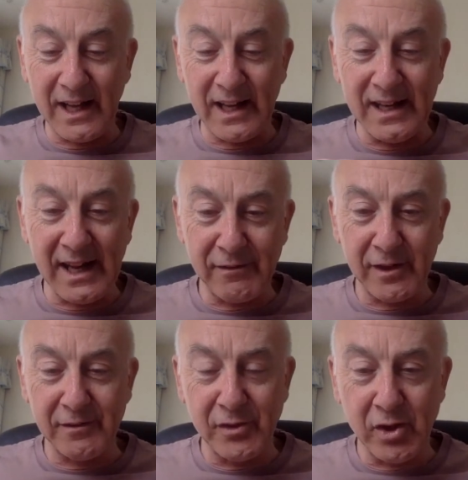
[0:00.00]
a
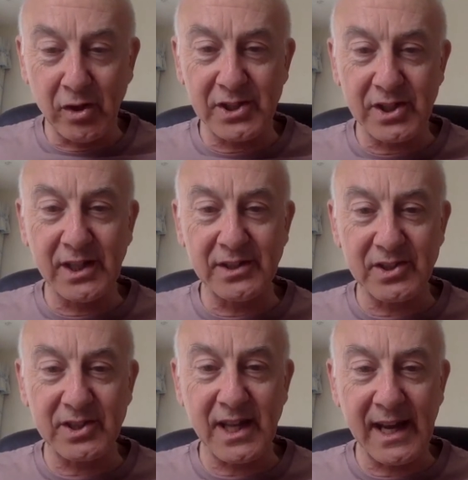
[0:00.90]
level of knowledge and
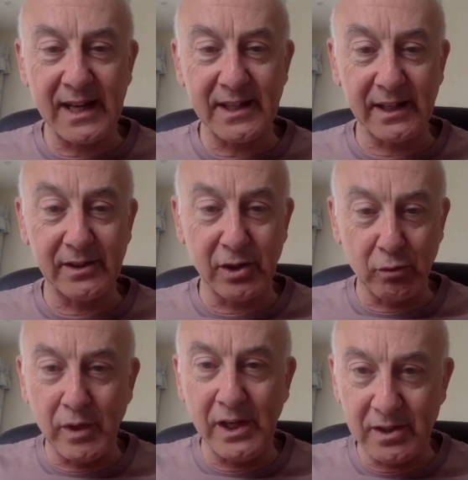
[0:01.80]
understanding
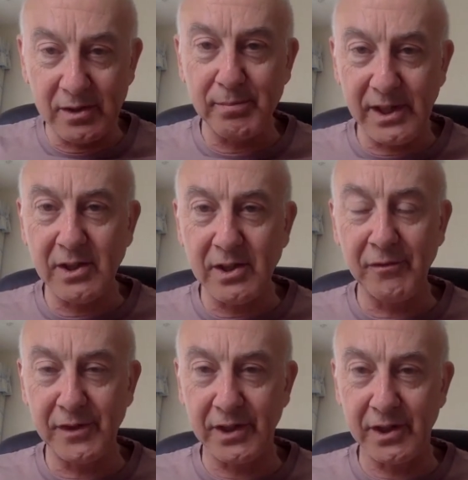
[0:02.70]
that we could be
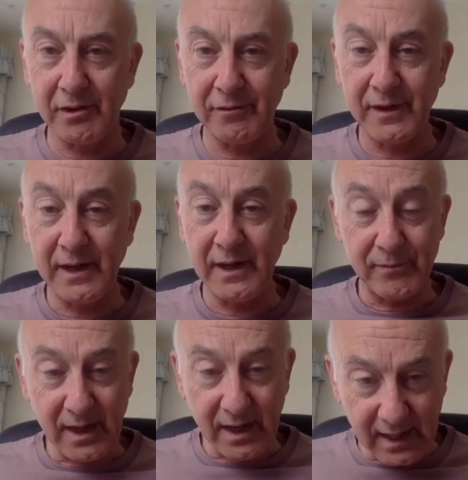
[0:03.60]
confident of.
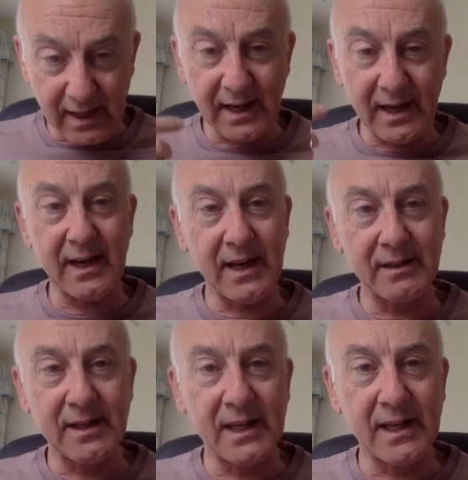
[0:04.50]

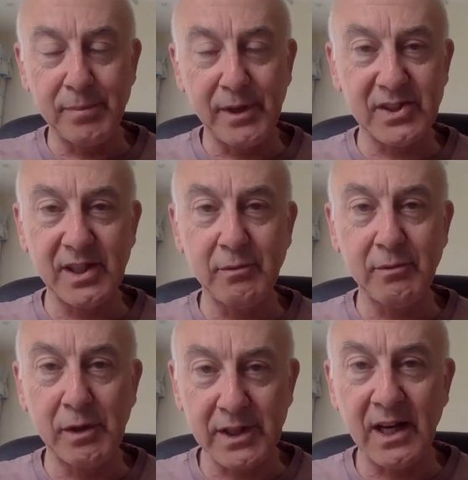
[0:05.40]
And in BT, we
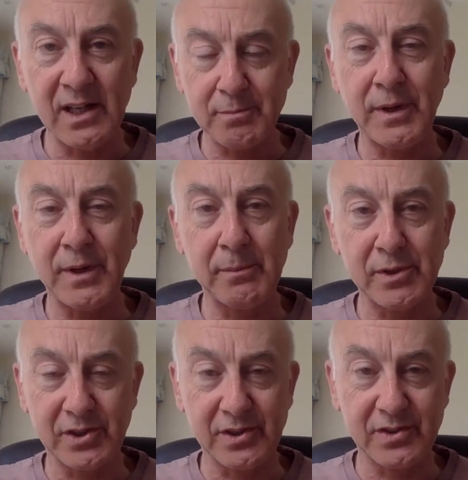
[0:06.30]
would ask
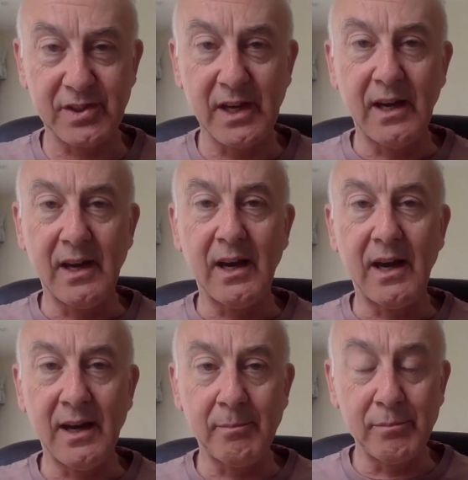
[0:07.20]
publishers
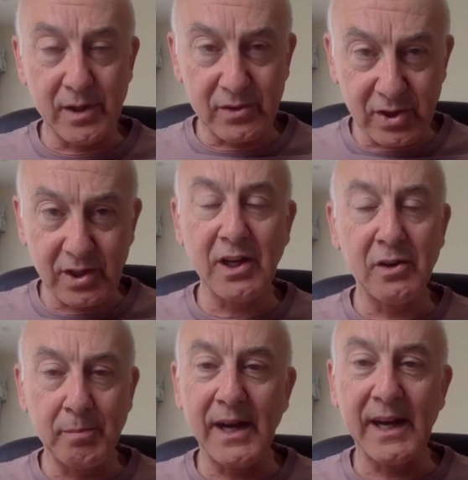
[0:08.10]
to
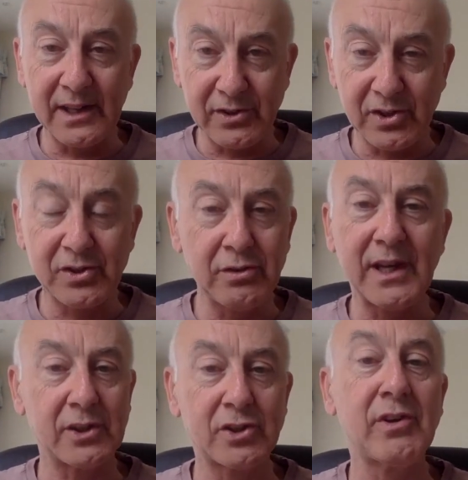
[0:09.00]
go back and to do
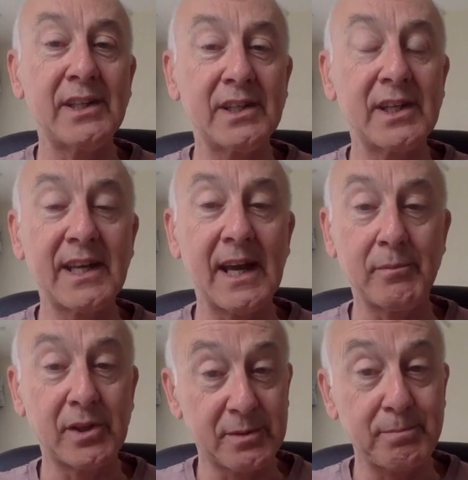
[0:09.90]
that training again,
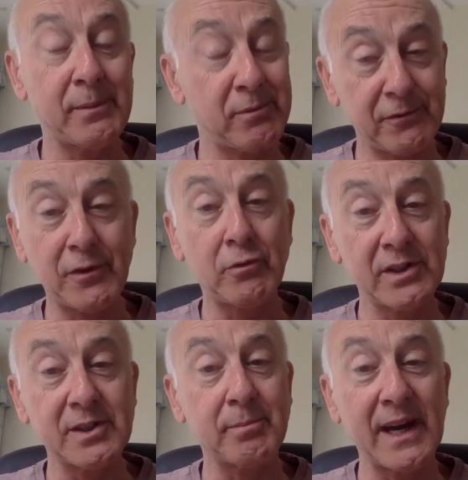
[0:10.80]
because people fall
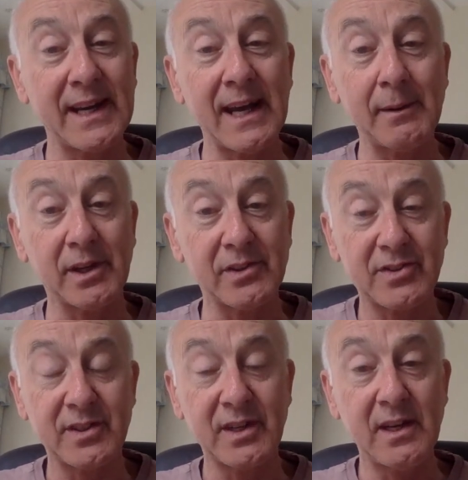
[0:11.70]
into bad
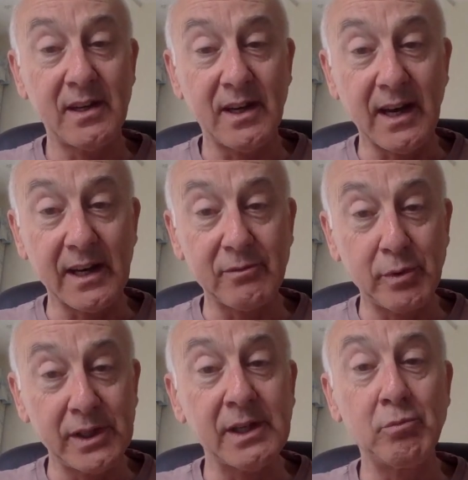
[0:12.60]
habits, and
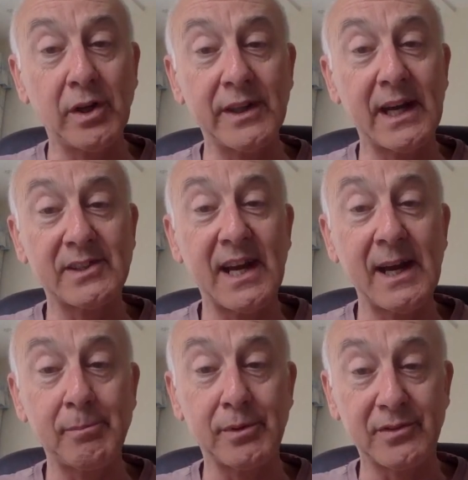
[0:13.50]
we didn't want that to
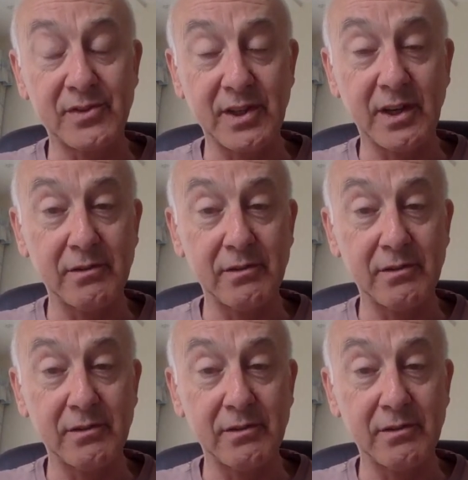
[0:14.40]
happen. So